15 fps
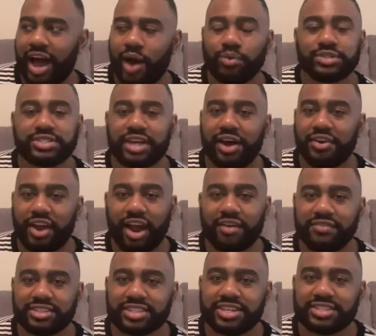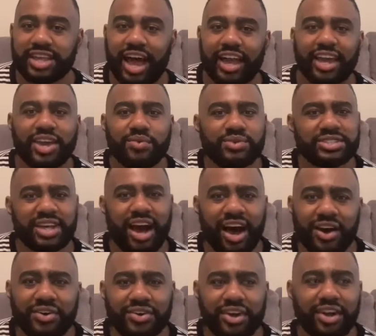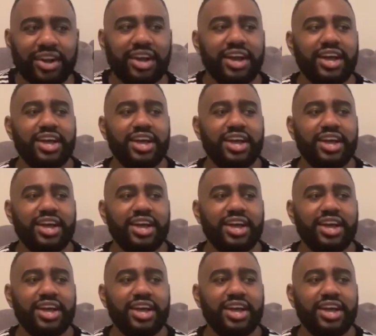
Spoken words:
I was so nervous because like he was older.